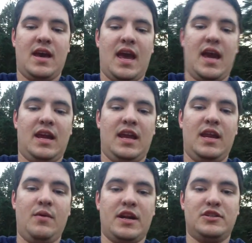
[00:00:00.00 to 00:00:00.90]
And
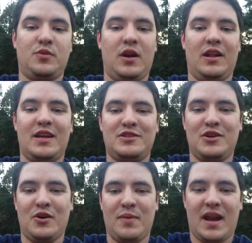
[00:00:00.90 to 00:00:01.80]
anyway, I just want to let you
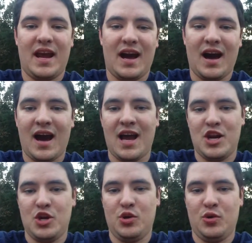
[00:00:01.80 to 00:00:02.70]
know about a hot
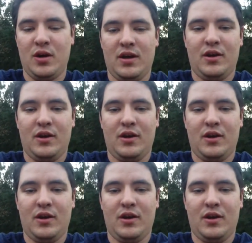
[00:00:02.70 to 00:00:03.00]
new